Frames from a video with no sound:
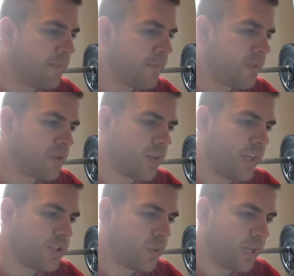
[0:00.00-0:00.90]
so yeah,
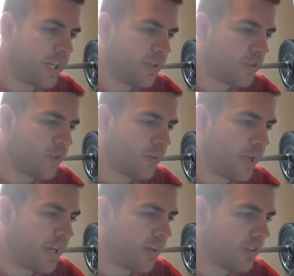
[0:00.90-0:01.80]
28-year-old
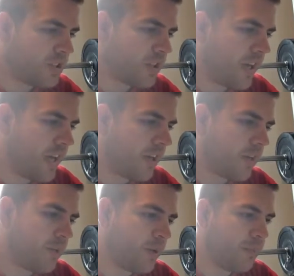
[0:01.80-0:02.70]
male. Let's go ahead. I'm going
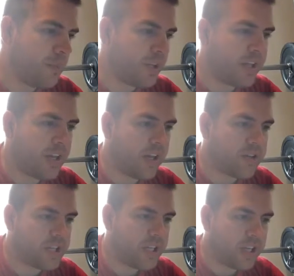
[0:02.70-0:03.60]
to put $1 million
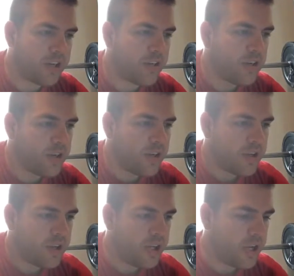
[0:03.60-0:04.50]
in here.
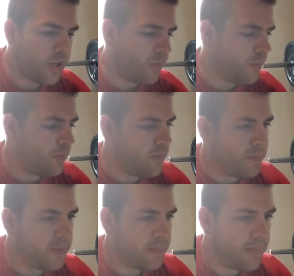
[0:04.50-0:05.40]
You know,
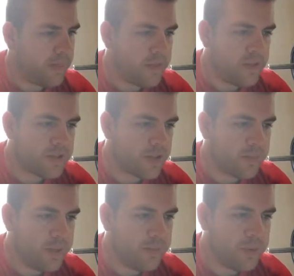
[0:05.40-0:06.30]
some
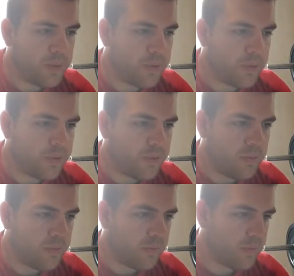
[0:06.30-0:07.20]
people,
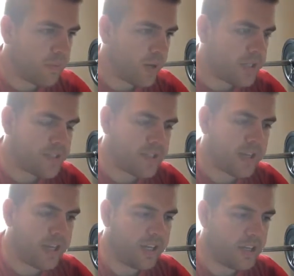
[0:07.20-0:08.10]
price is
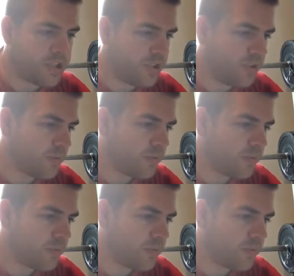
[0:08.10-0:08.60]
not an issue,